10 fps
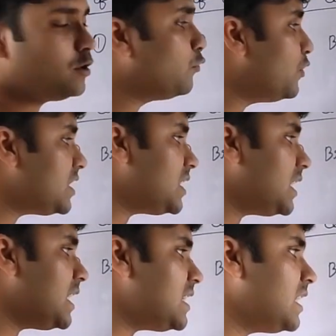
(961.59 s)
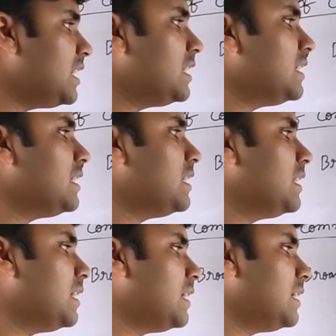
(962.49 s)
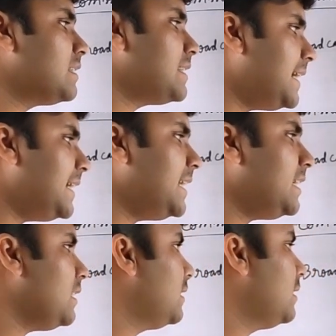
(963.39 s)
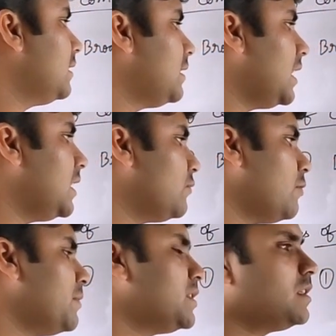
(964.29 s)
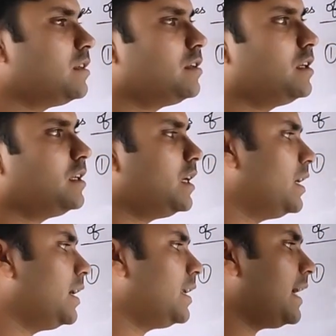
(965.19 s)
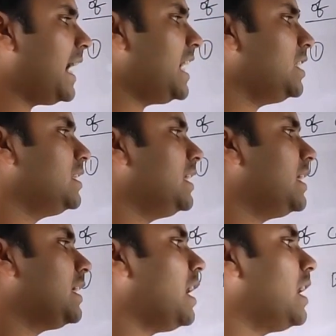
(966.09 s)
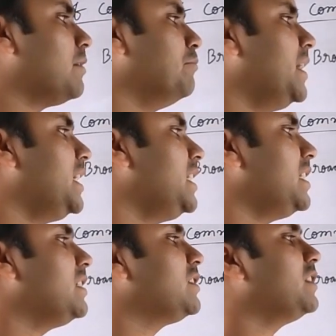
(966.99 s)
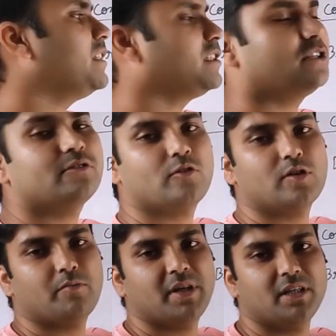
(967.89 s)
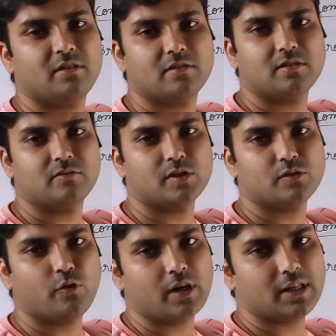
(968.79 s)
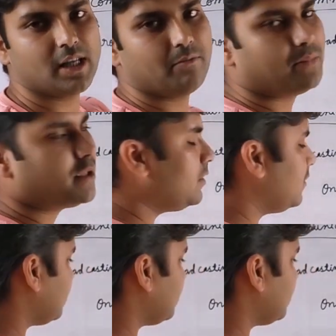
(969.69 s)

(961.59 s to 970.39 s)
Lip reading: which is sending the information in air, and there are many destinations or the many receivers. For example,